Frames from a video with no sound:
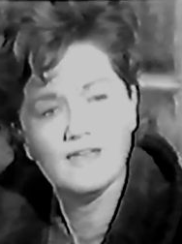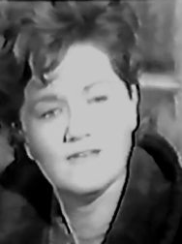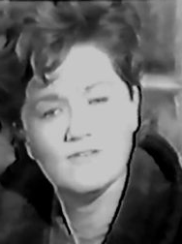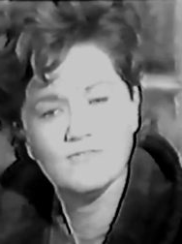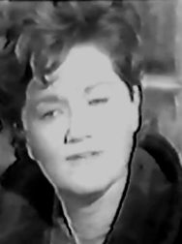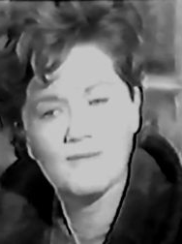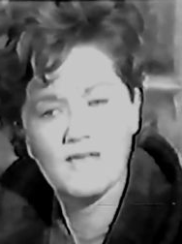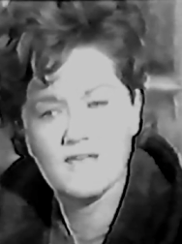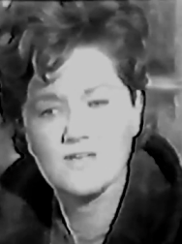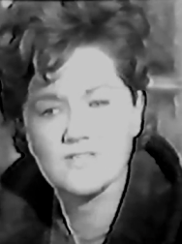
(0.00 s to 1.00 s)
and you've come
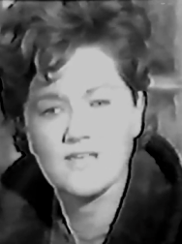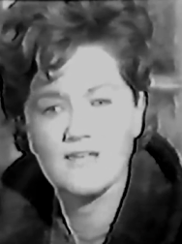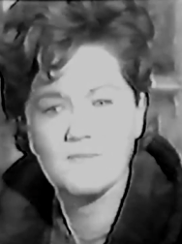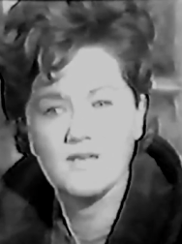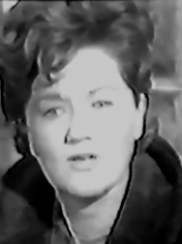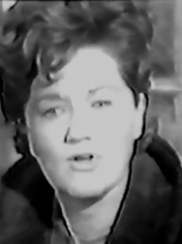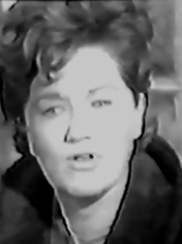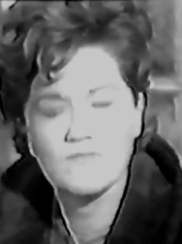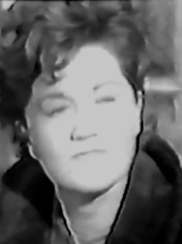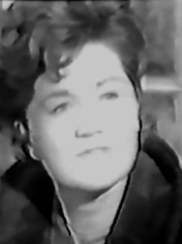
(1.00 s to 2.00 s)
out here to get me to
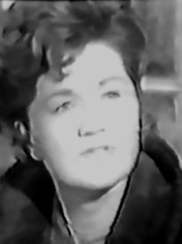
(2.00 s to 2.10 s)
call off the